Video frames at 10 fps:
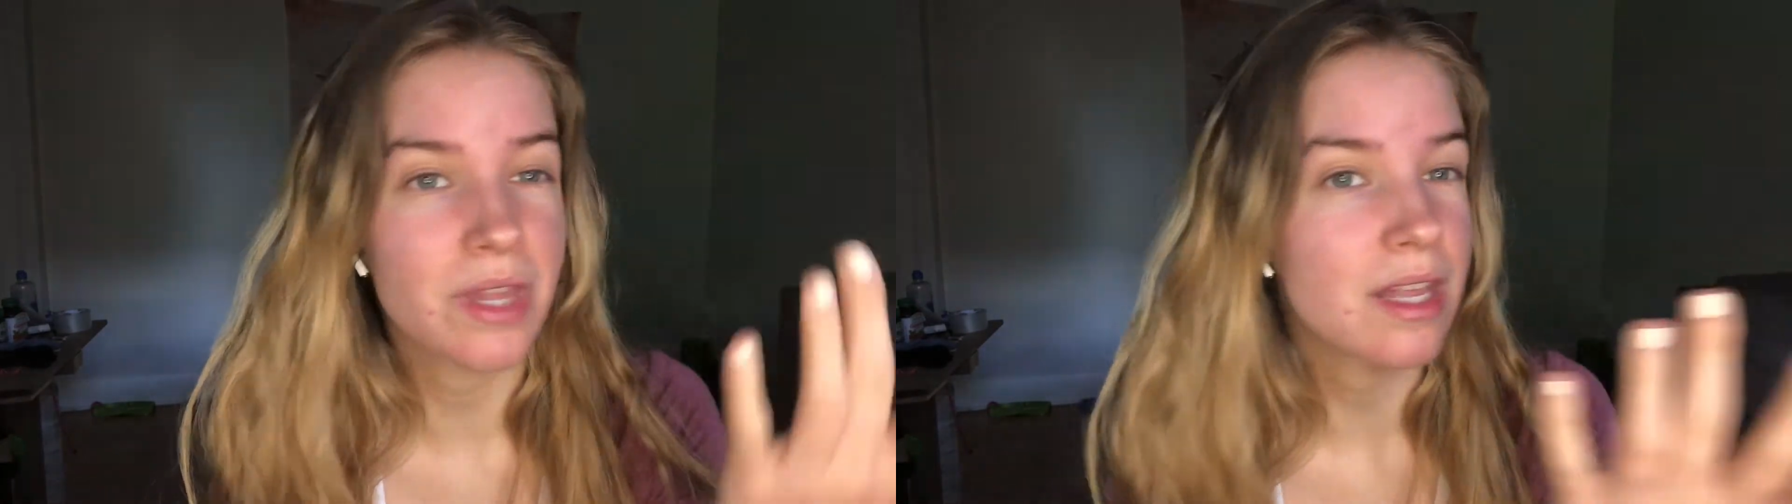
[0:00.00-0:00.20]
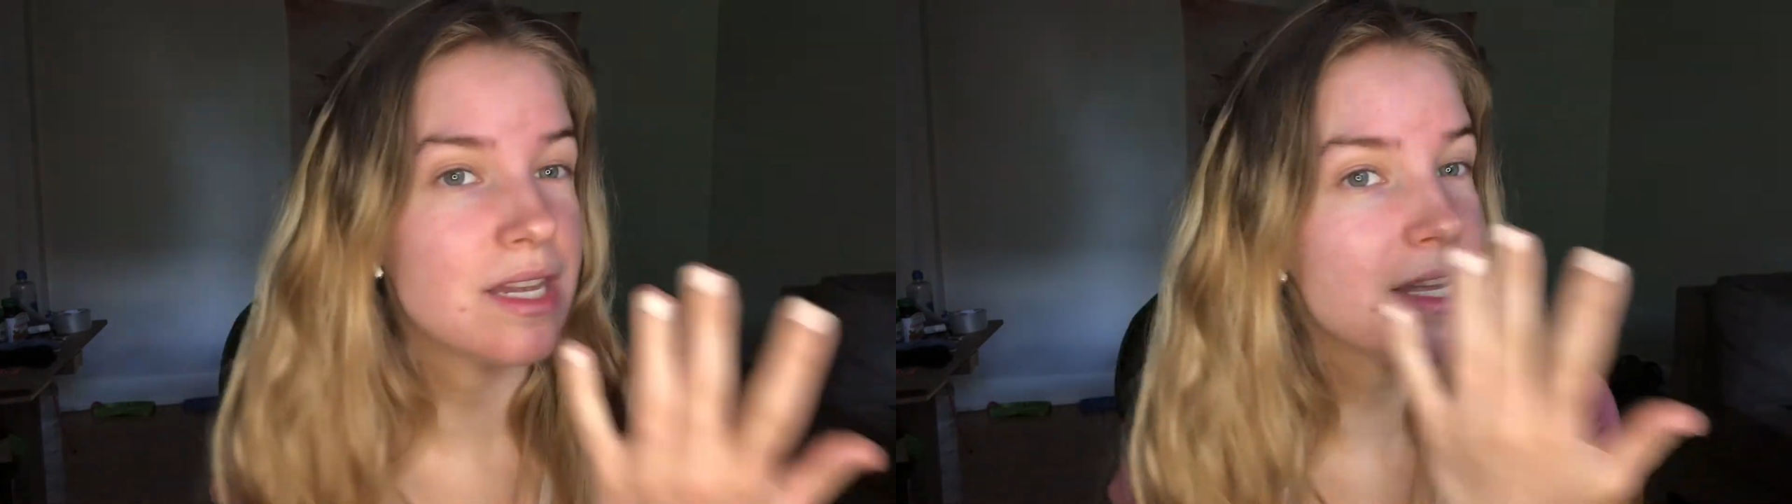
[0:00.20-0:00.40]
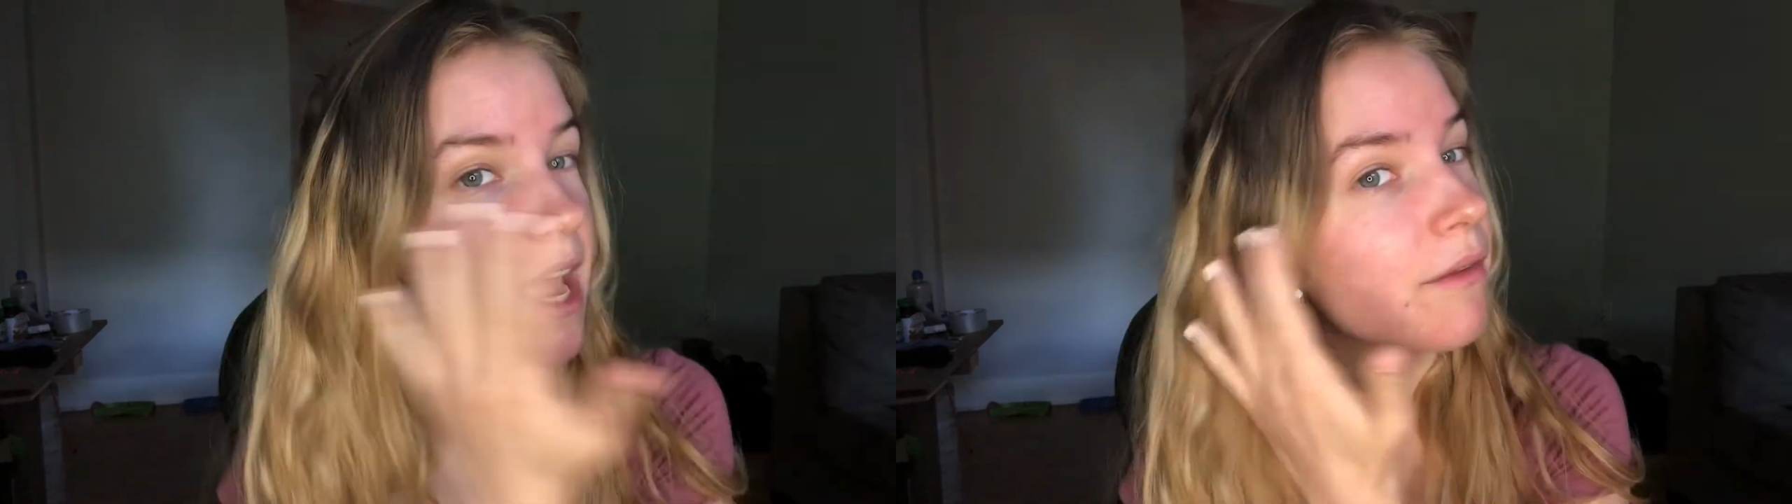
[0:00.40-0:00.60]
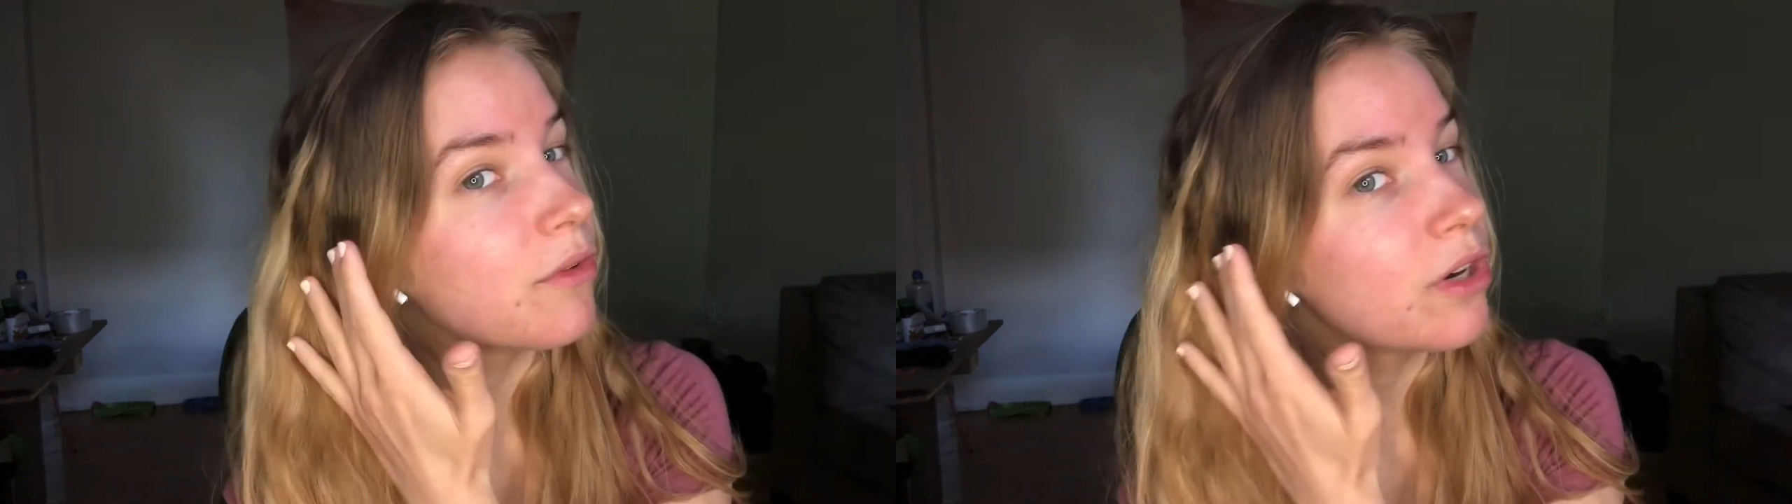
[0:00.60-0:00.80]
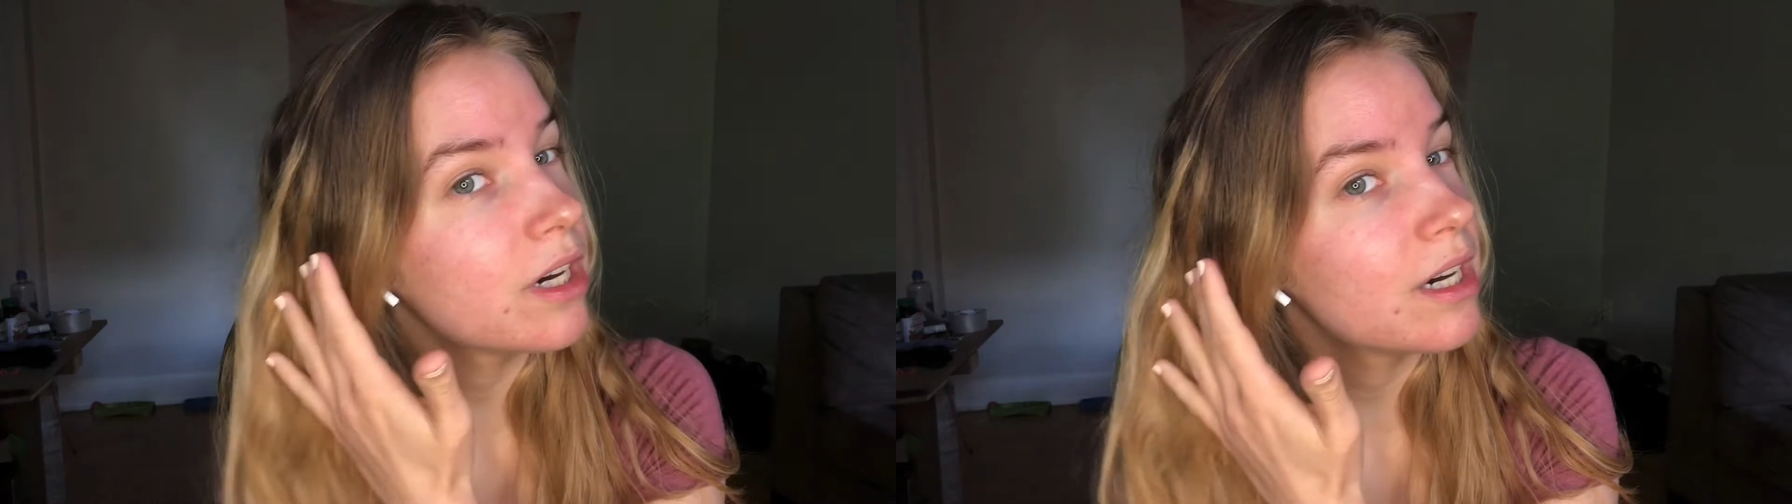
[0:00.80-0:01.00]

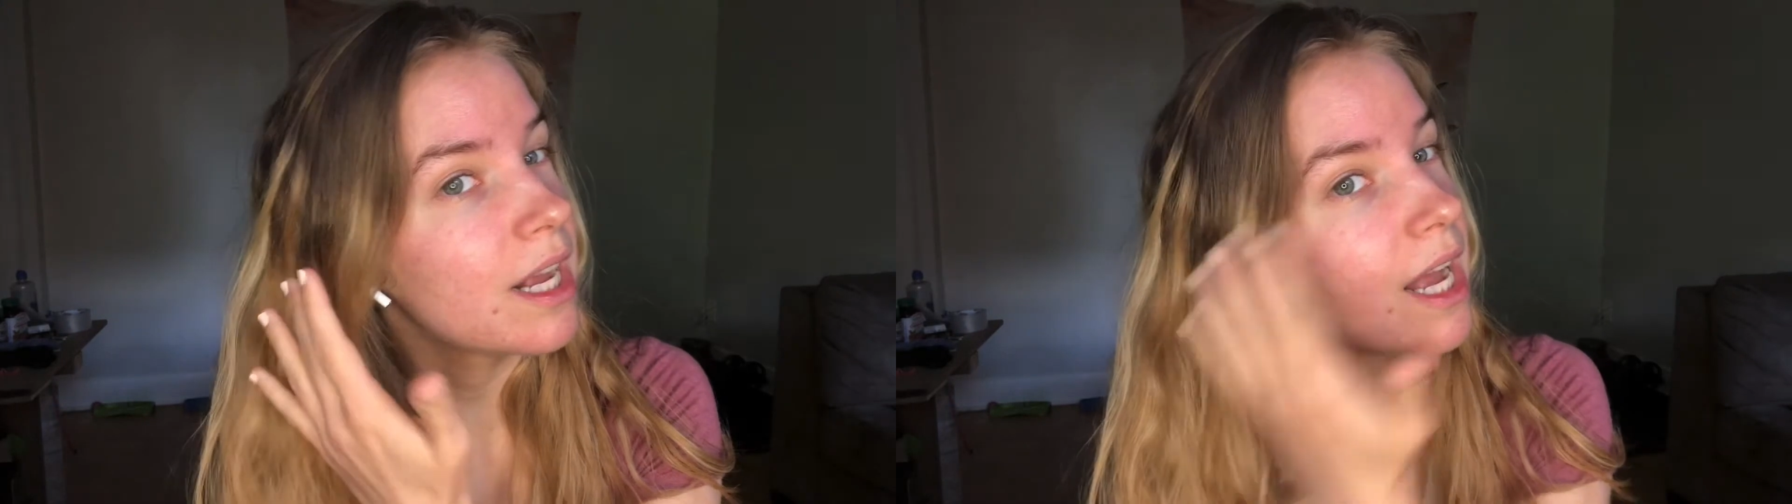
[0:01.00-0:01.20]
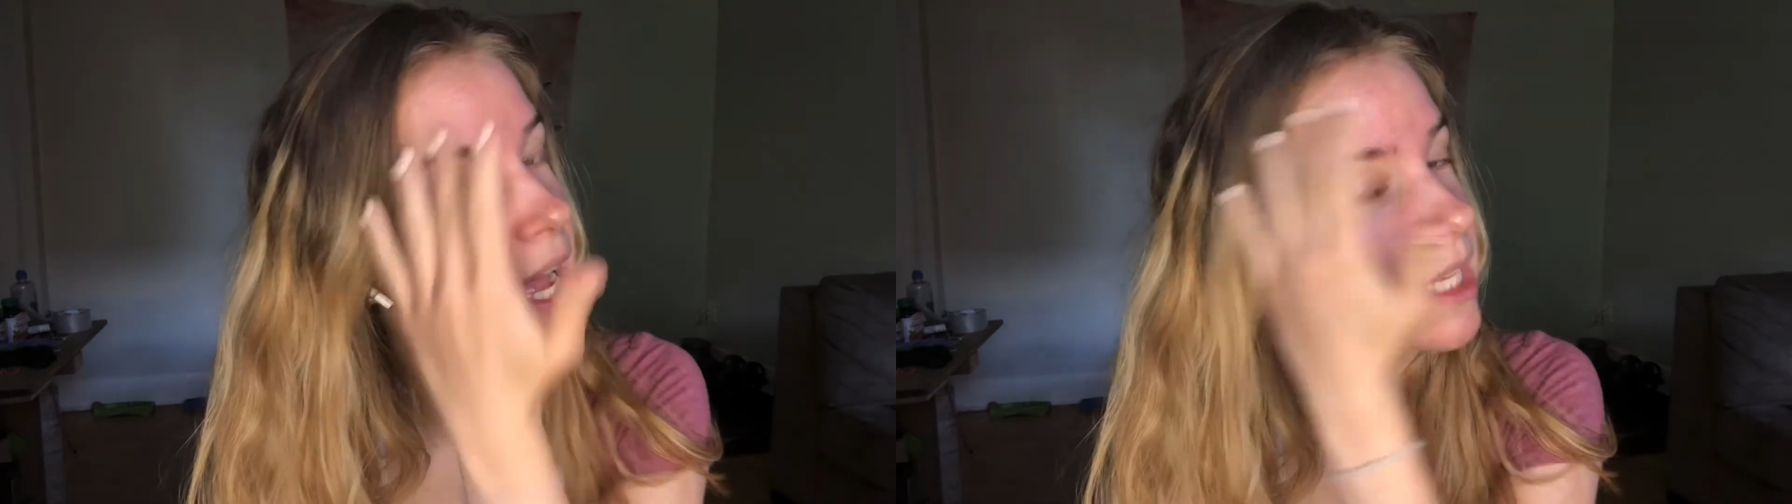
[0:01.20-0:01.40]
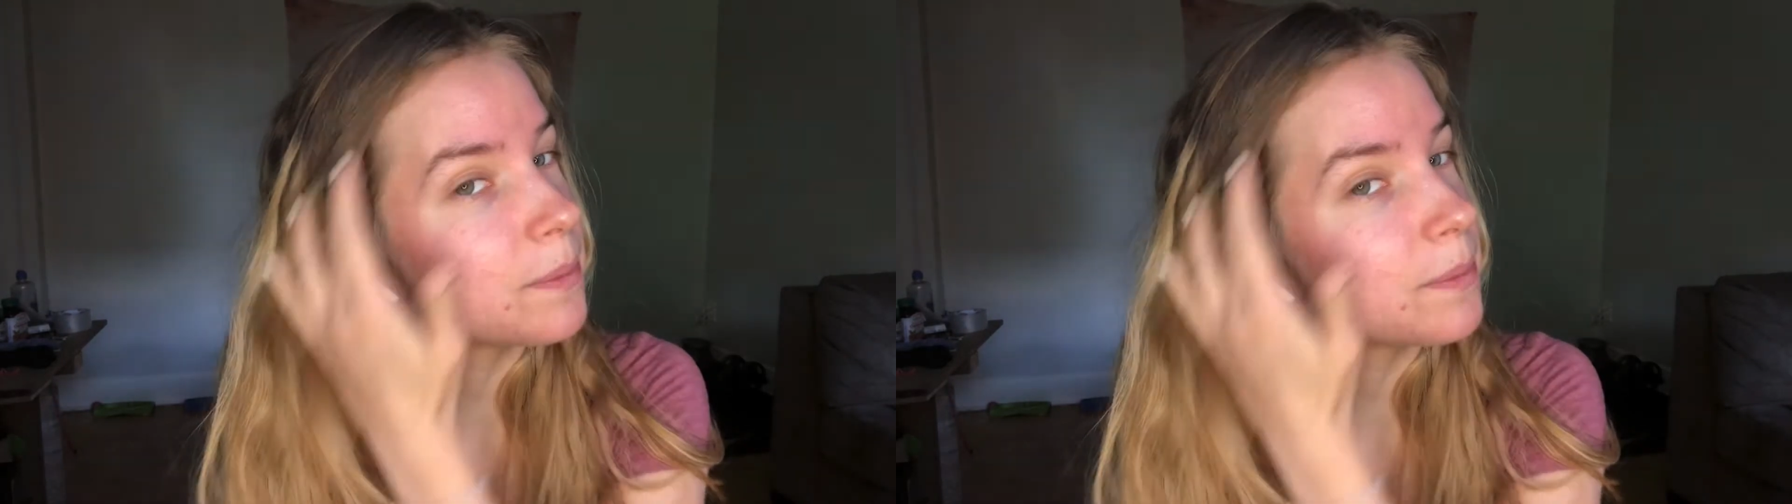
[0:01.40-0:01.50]
never as